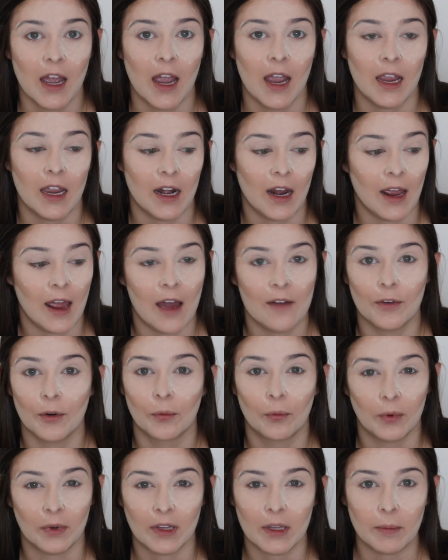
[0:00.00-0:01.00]
and I have a
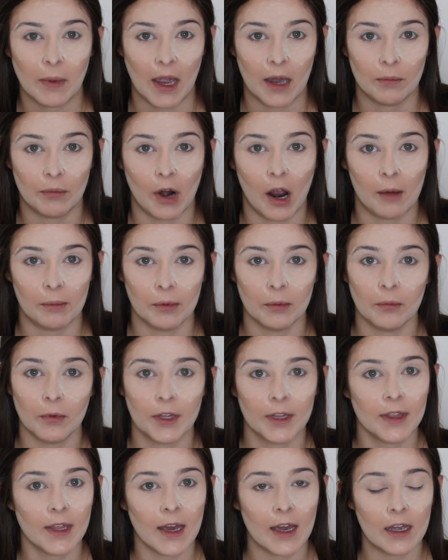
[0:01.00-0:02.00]
really bad problem
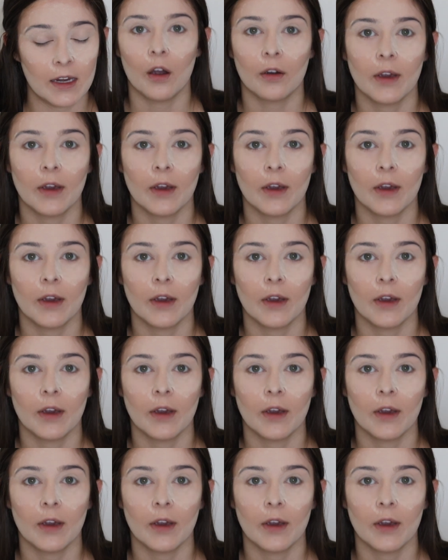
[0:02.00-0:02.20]
with that.